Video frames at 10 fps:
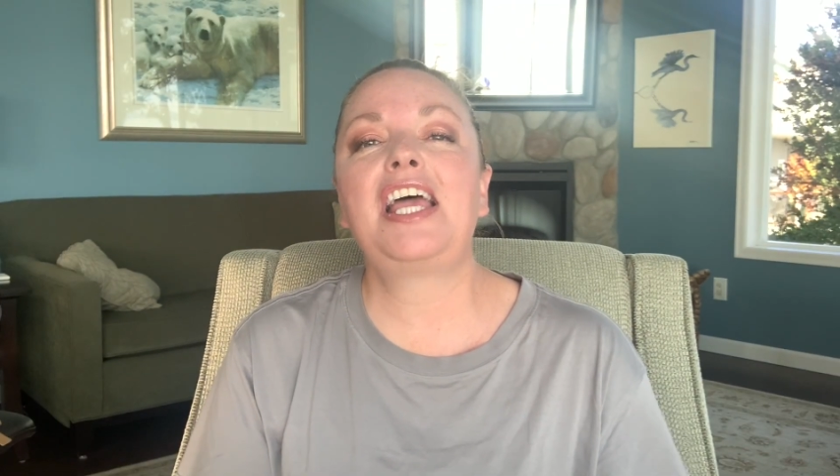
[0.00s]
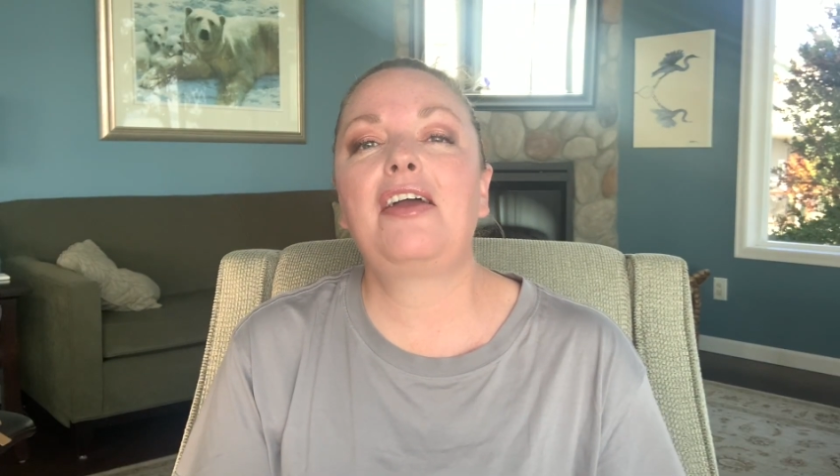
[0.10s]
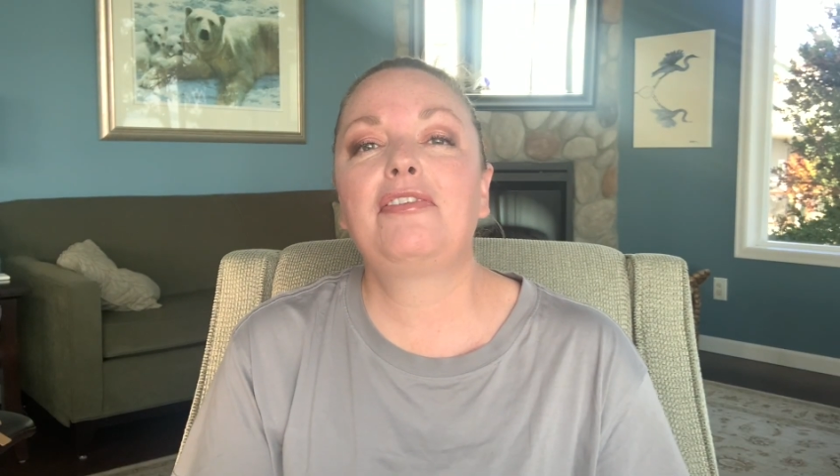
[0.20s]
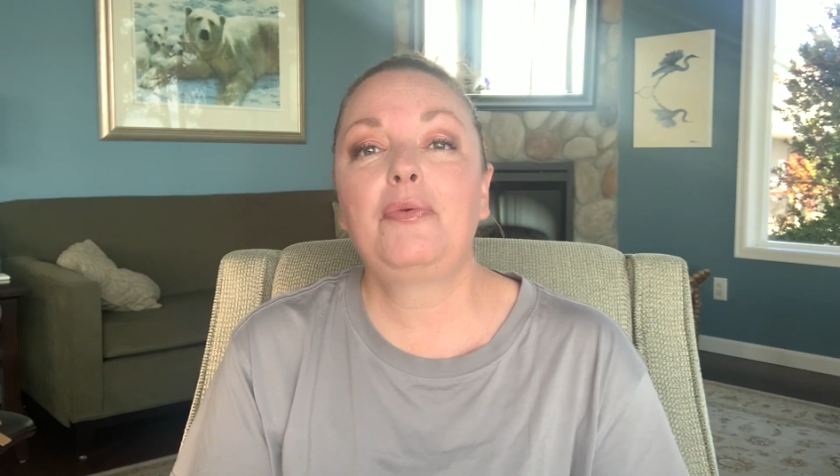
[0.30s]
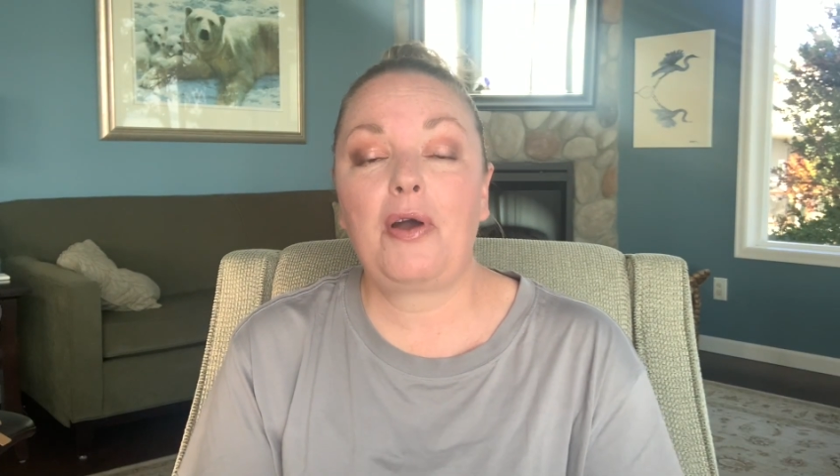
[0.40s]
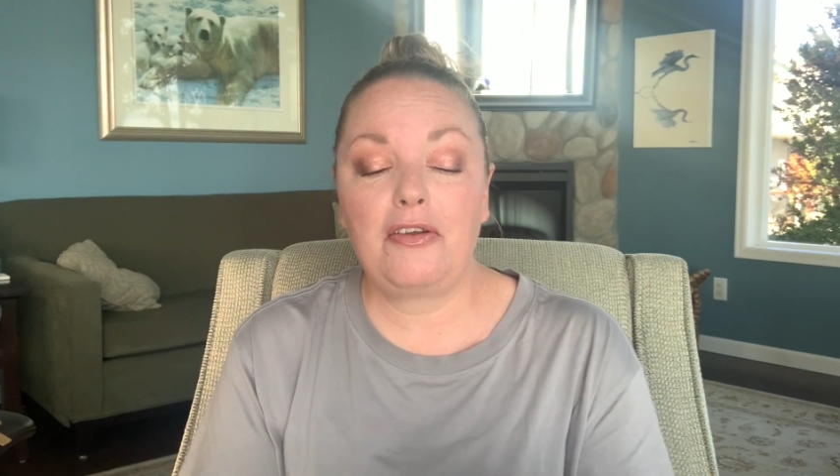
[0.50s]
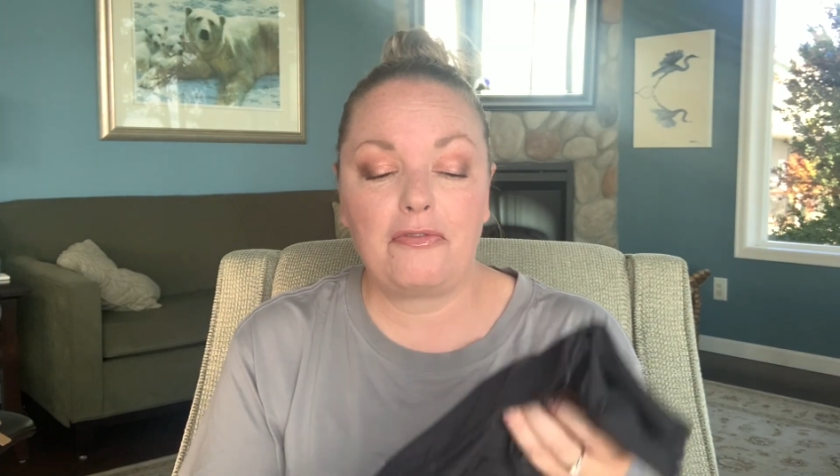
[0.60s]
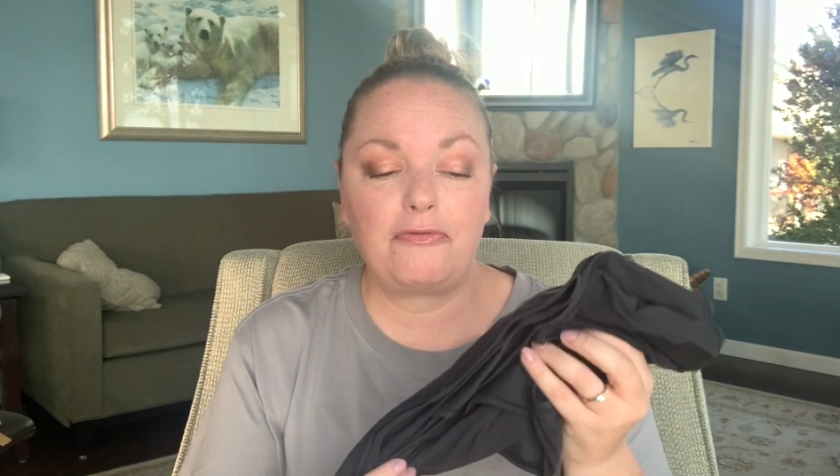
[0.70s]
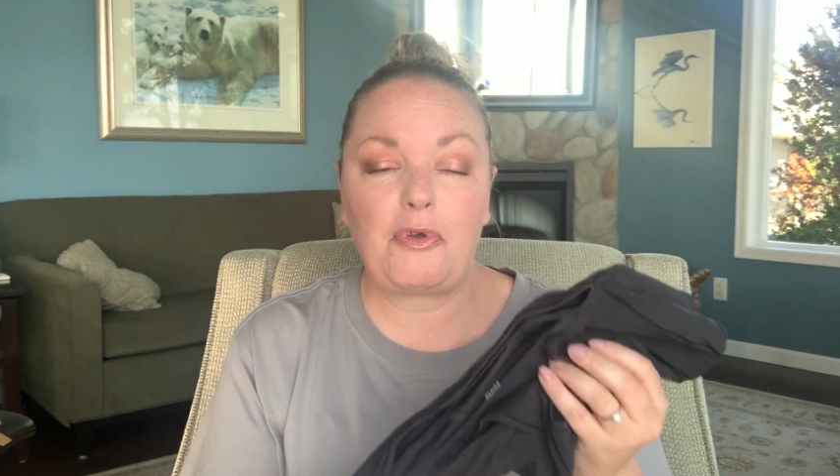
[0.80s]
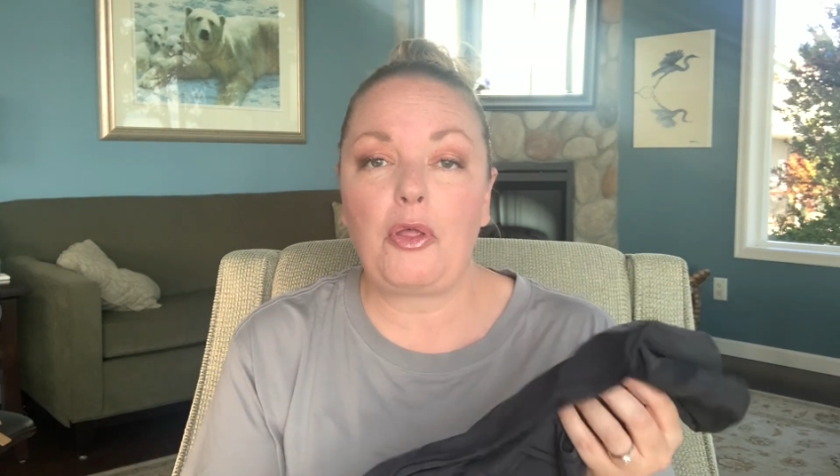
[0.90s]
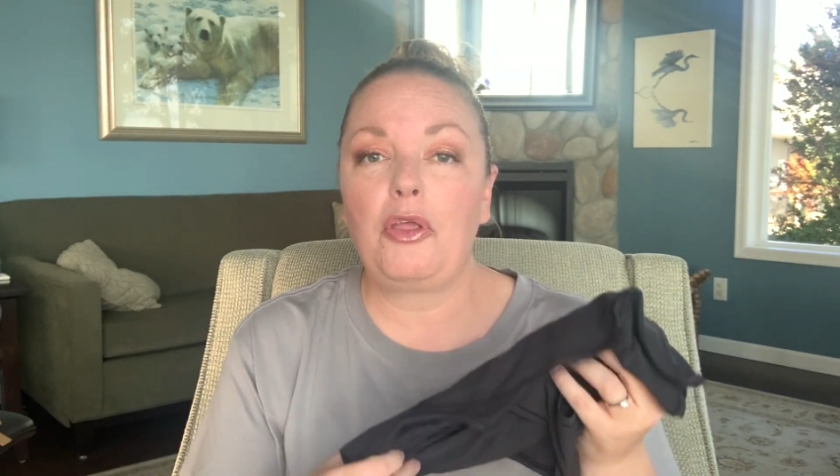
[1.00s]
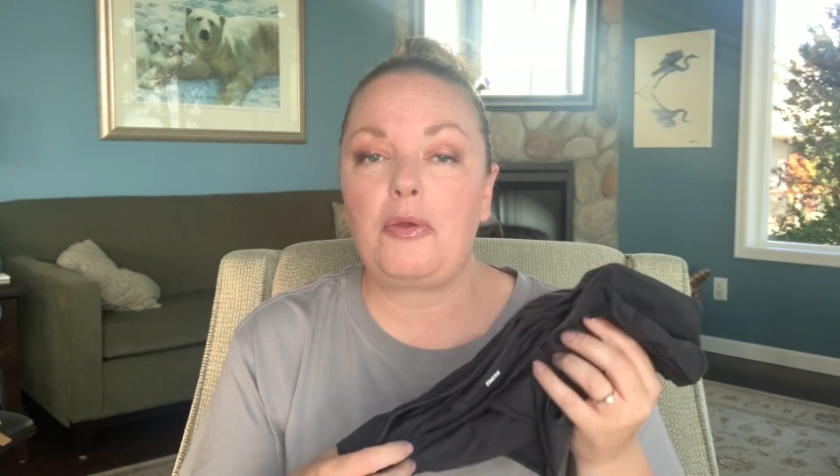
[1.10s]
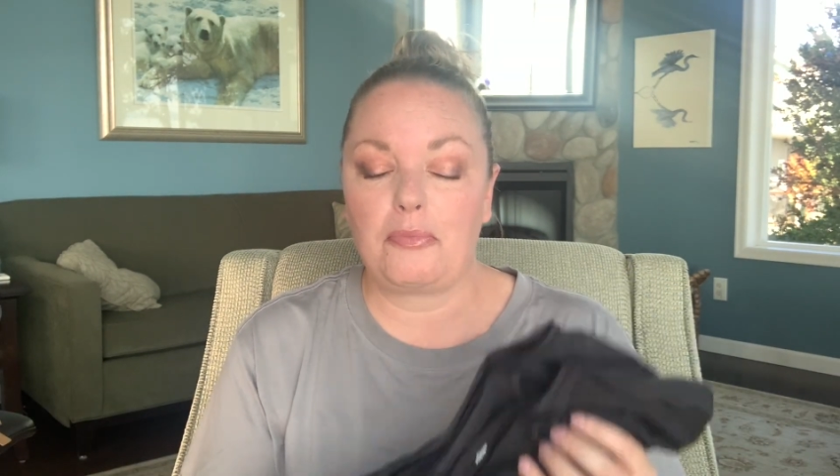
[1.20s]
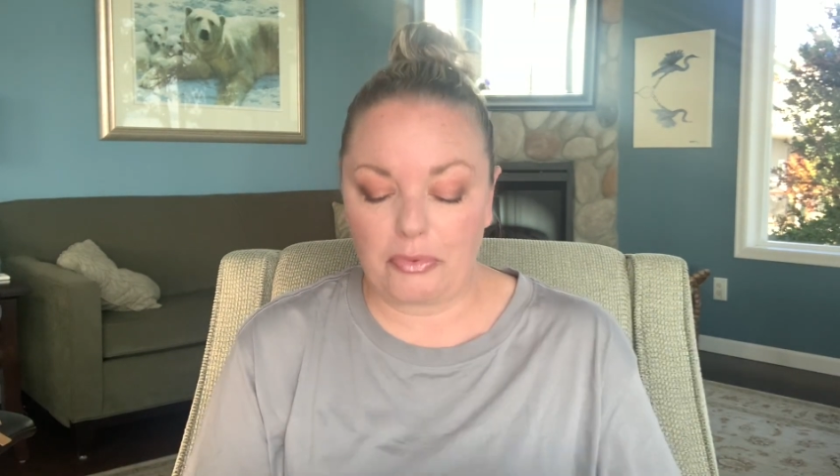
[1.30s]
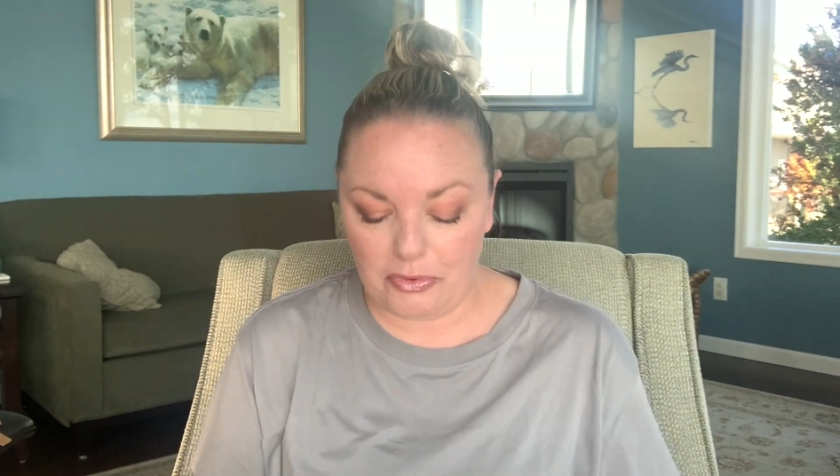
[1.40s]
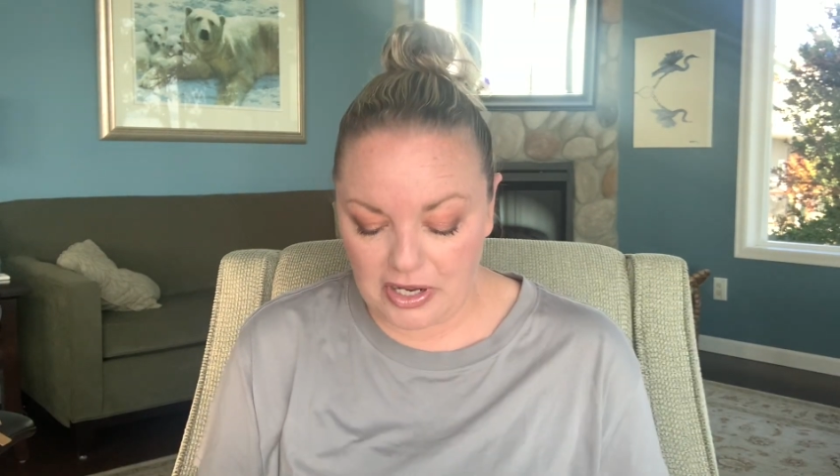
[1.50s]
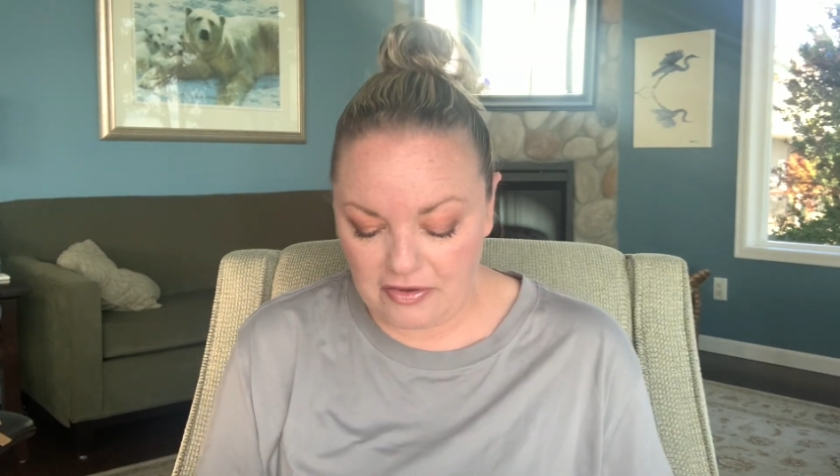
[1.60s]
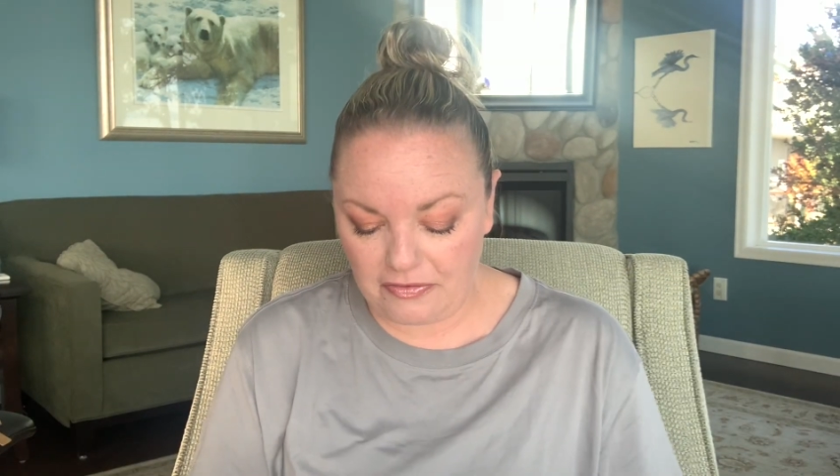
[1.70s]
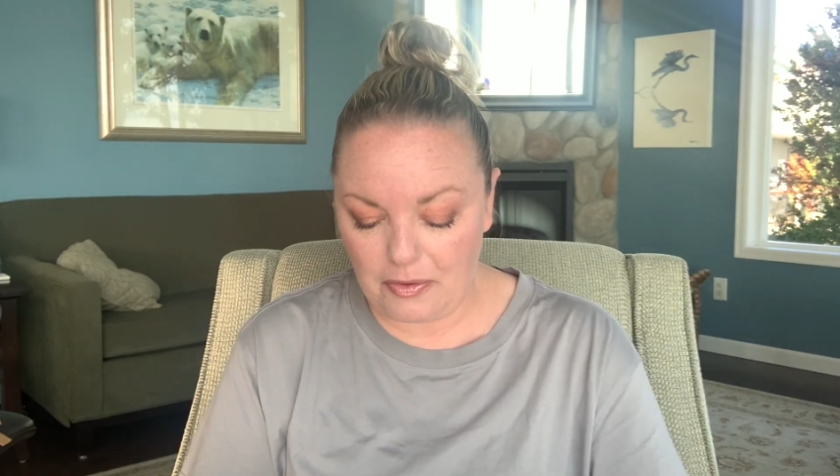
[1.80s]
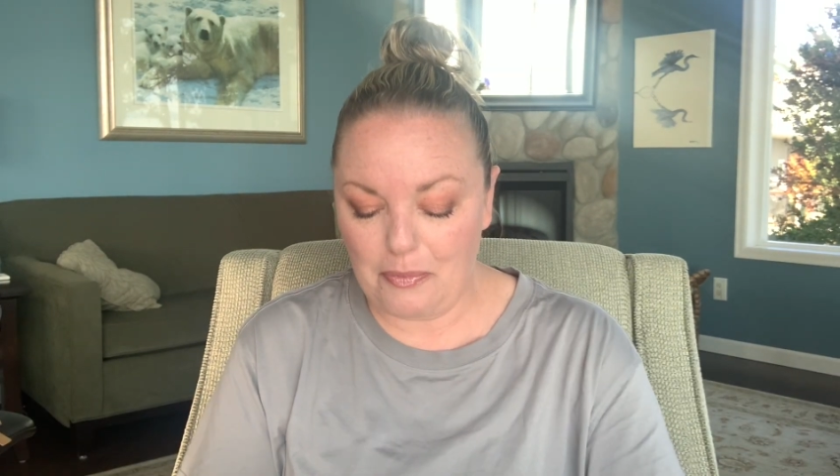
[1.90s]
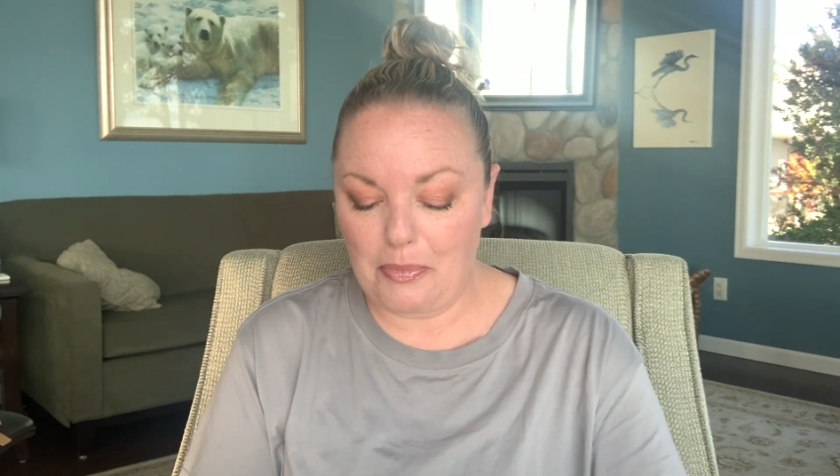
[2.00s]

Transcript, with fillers: Everyone Full Brief